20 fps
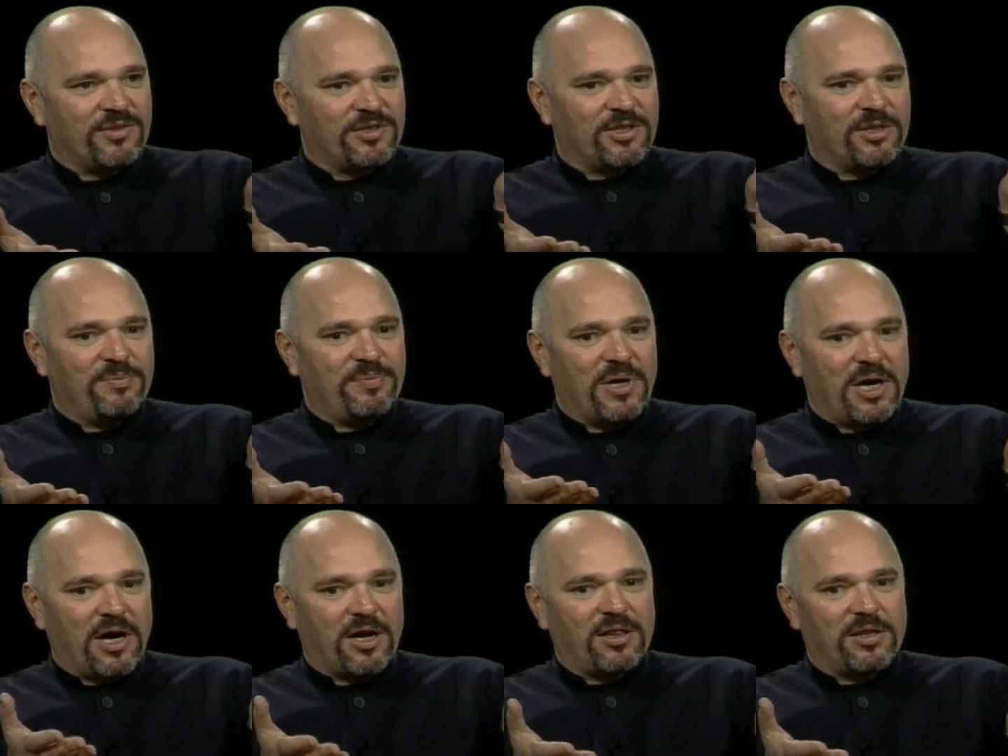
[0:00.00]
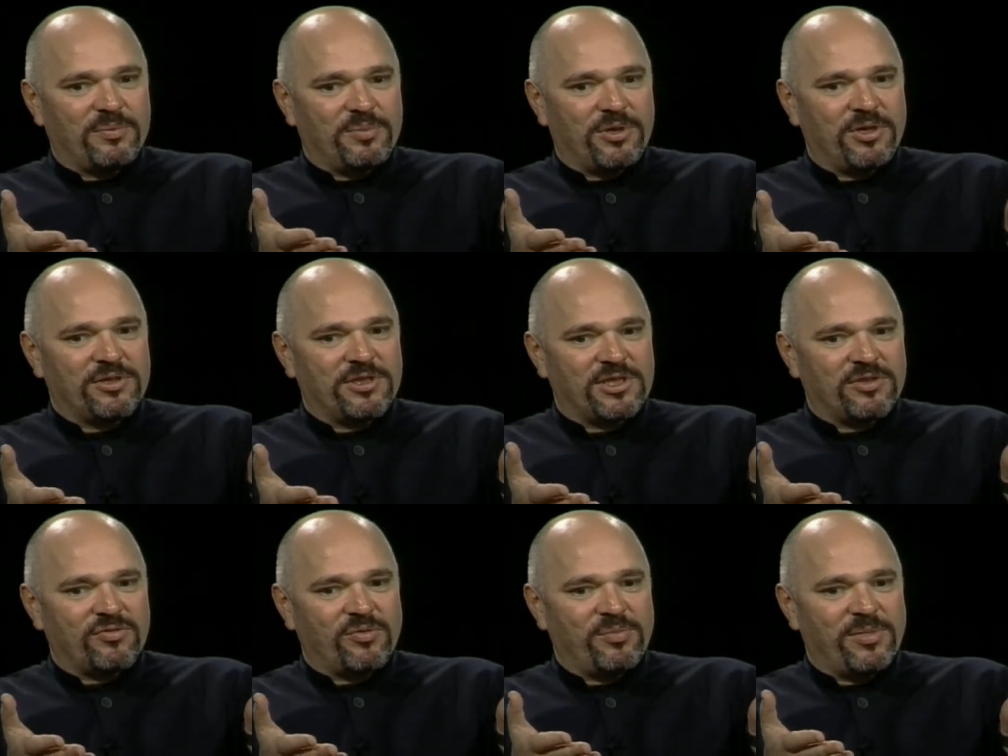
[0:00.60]
And so part of the
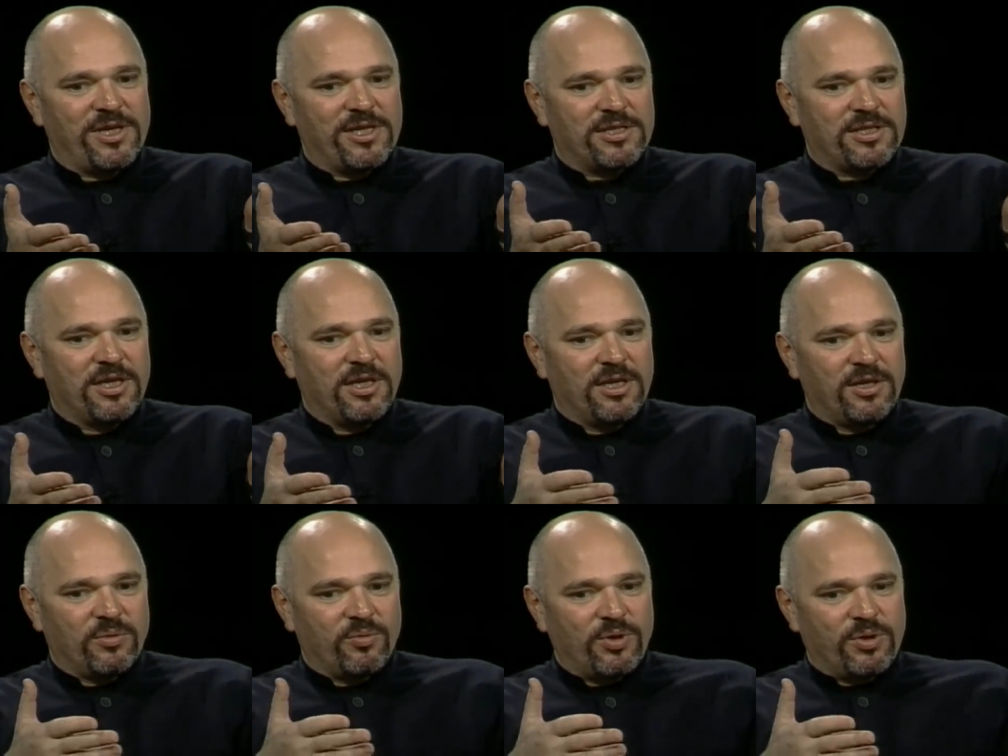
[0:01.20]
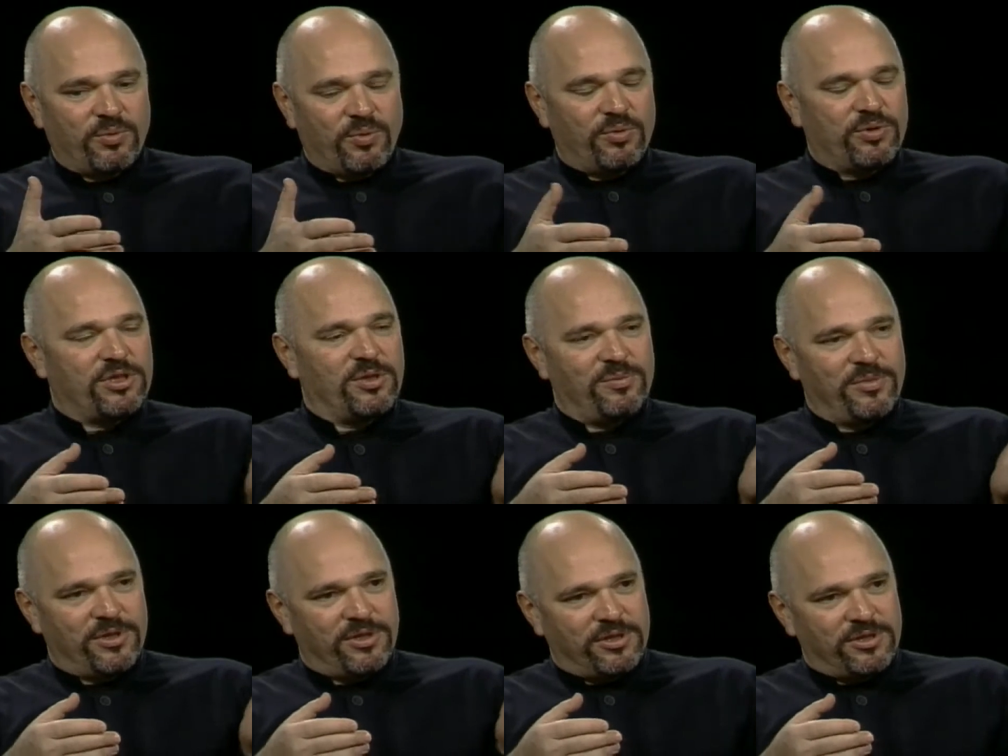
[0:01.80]
process for me is with
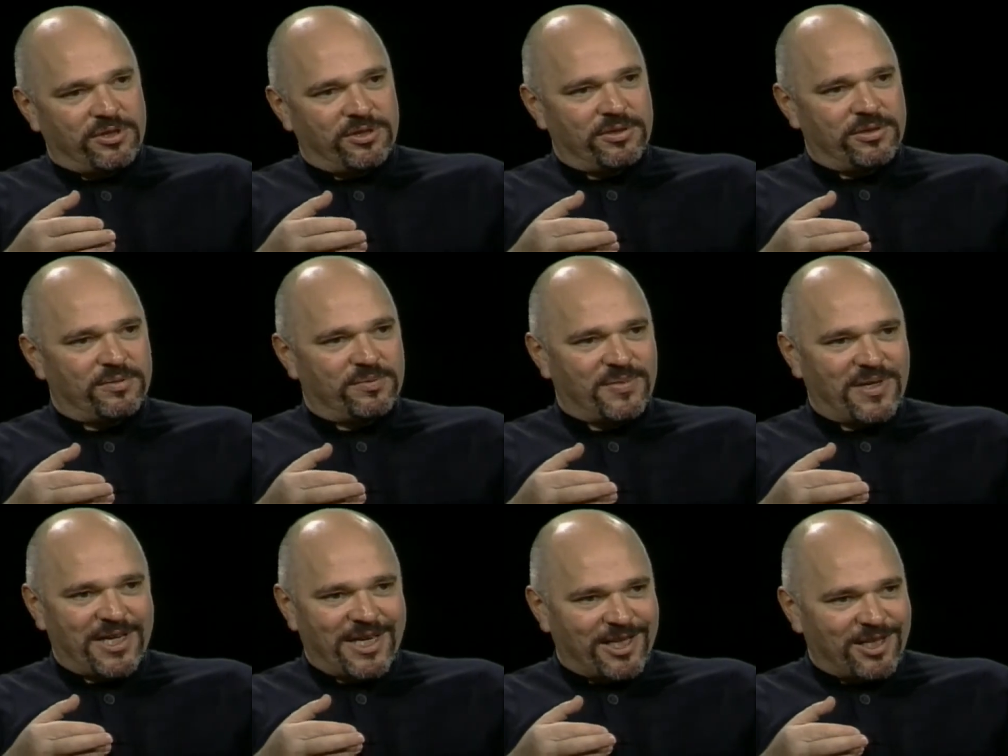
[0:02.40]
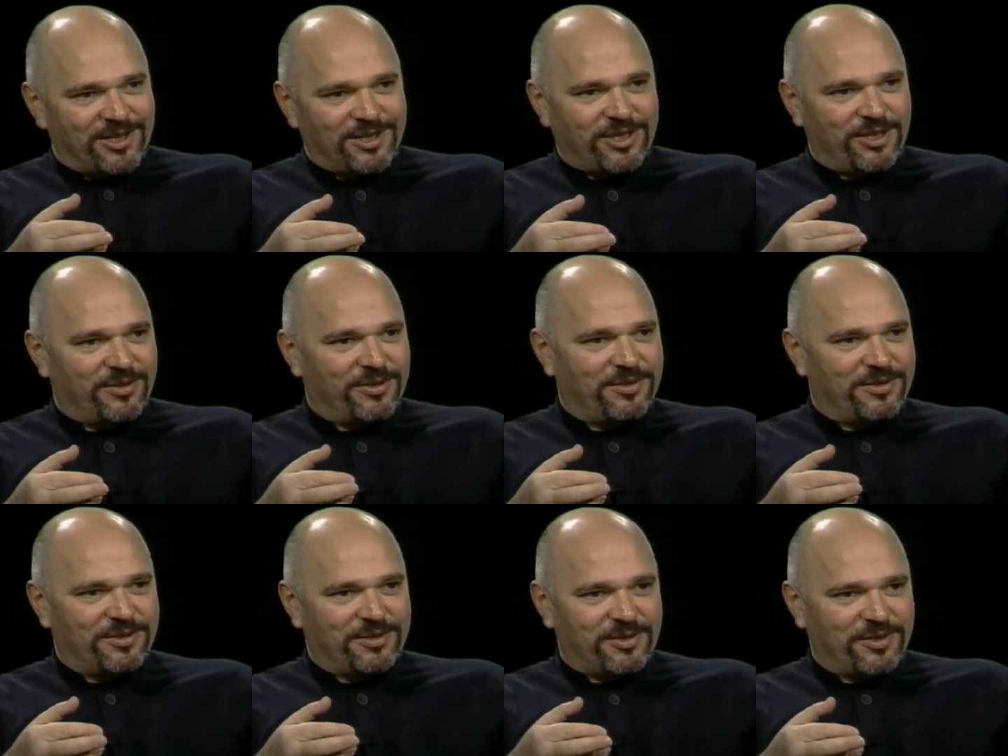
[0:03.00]
Walter Murch, who's my
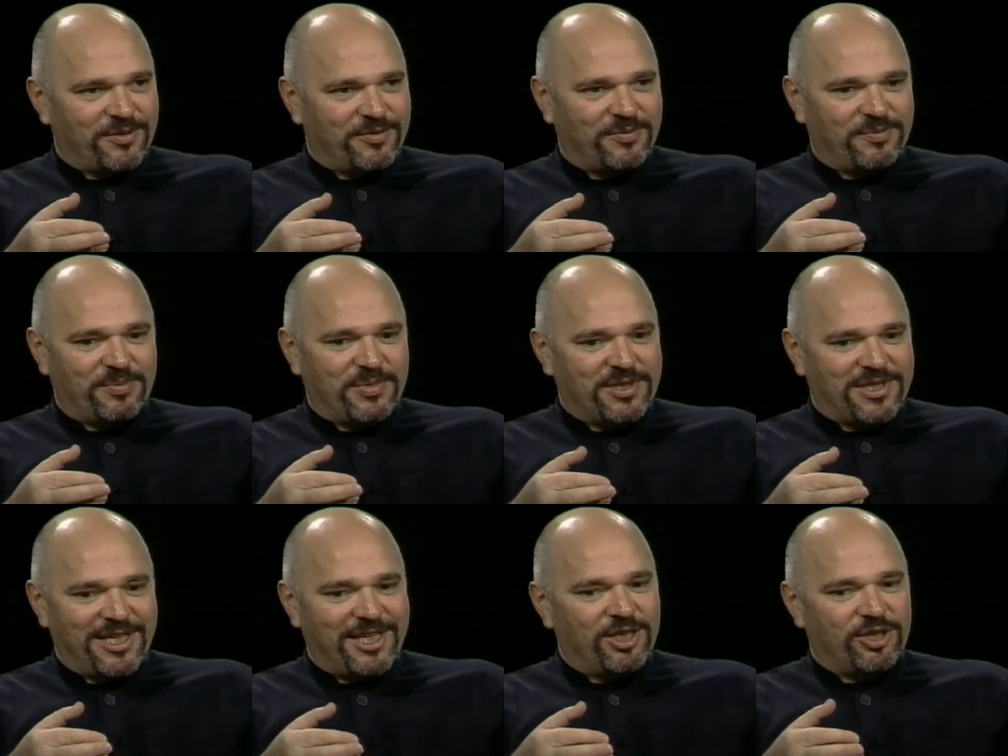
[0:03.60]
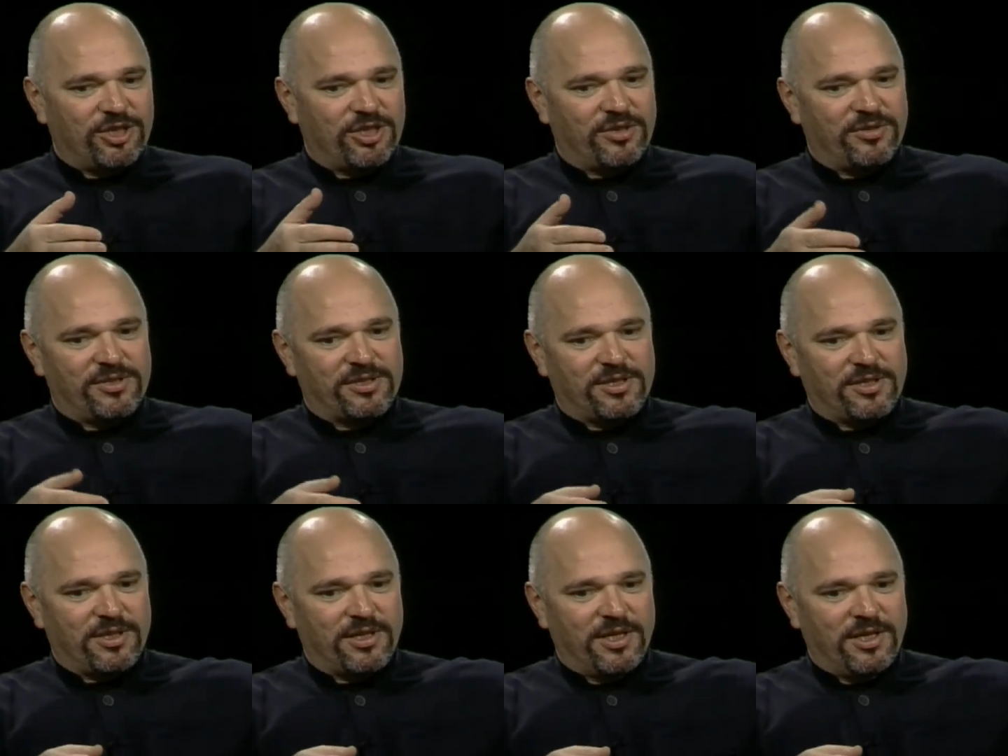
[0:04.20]
editor and sort of teacher,
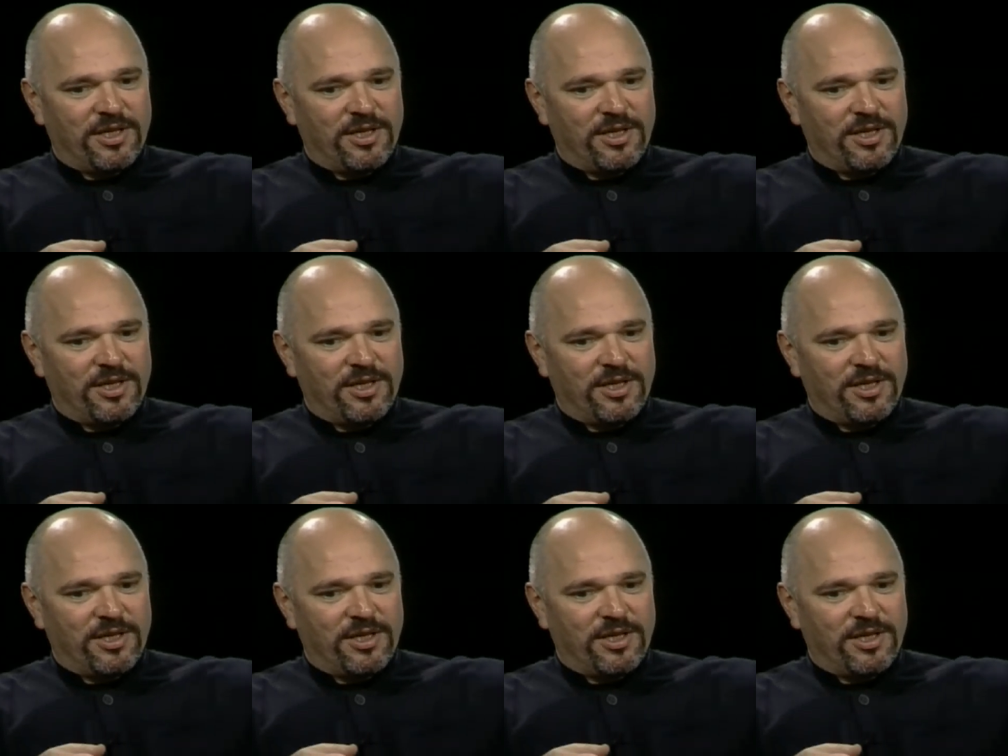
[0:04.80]
is that